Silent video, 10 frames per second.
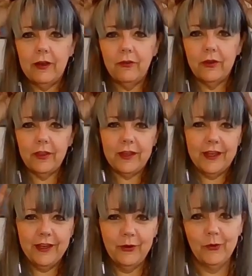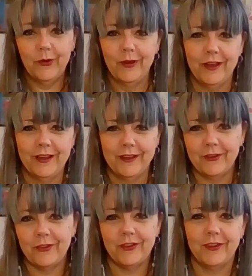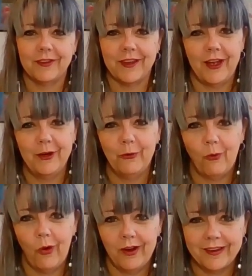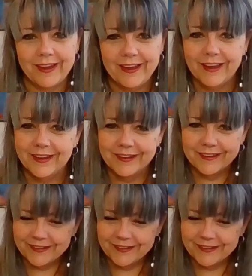I really, it's just kind of wonky.